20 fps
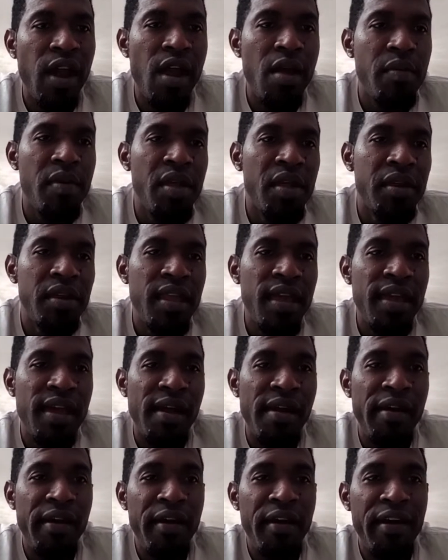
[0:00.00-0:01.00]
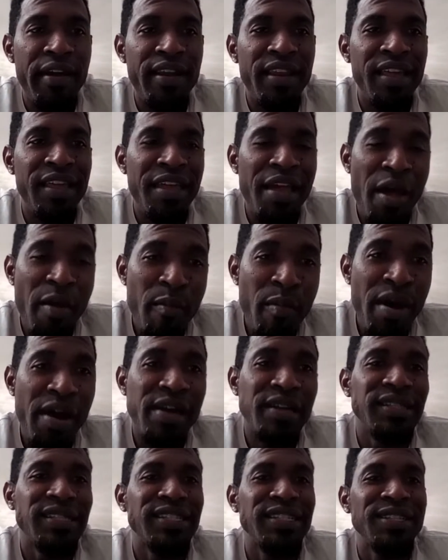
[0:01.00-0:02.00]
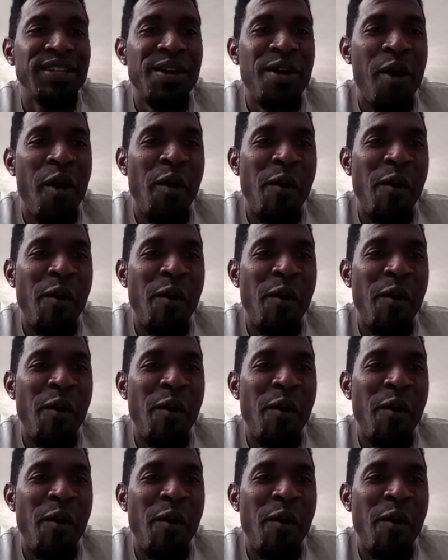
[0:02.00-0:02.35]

Grimy, you're there early. Yeah, man.